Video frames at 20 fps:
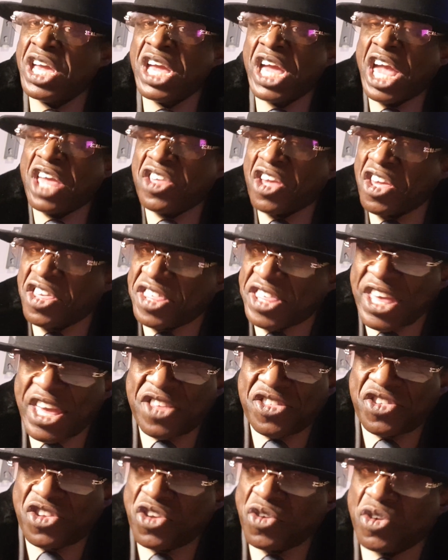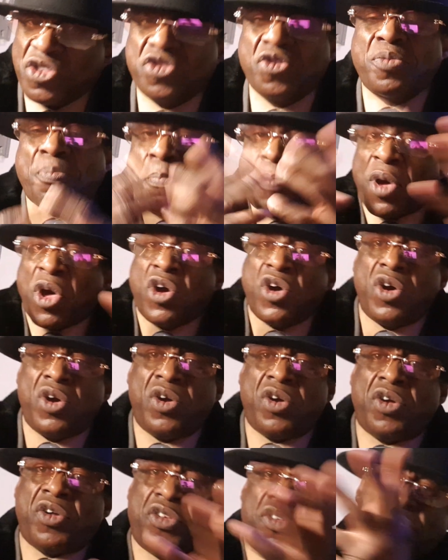as I said to you, it's not
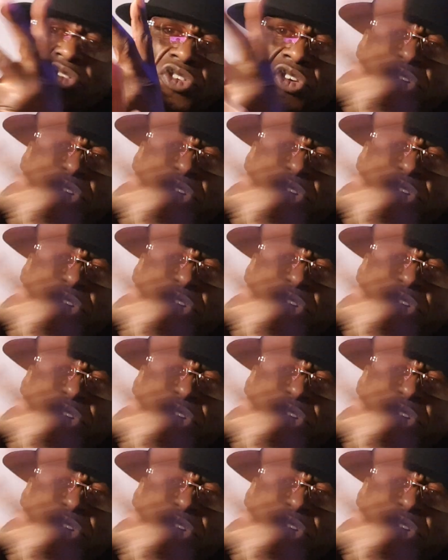birds